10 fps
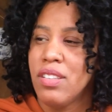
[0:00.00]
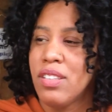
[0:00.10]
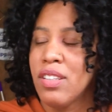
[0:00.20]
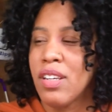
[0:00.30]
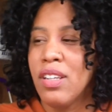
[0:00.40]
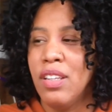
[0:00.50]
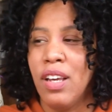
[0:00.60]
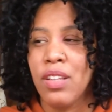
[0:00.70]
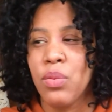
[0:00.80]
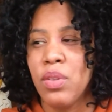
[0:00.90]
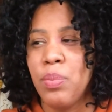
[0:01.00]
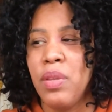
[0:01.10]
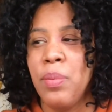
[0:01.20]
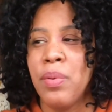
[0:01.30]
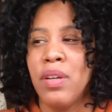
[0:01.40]
to connect with
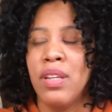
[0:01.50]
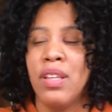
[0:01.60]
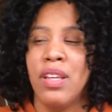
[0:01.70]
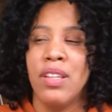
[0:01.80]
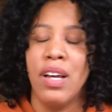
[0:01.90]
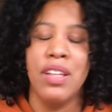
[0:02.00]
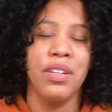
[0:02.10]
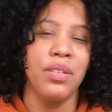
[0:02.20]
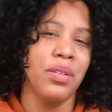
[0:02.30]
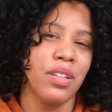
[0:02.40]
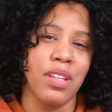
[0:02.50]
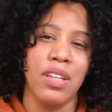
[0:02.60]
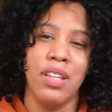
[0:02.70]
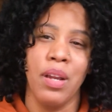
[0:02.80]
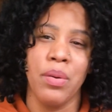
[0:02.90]
people, and I know you can
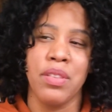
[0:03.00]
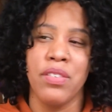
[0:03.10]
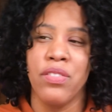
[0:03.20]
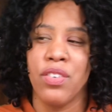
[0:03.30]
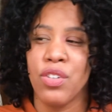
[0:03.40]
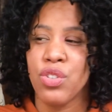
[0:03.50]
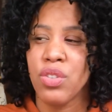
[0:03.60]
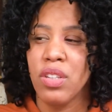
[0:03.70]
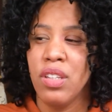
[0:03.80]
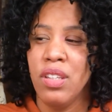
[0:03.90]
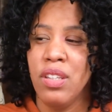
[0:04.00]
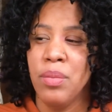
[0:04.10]
connect with them virtually,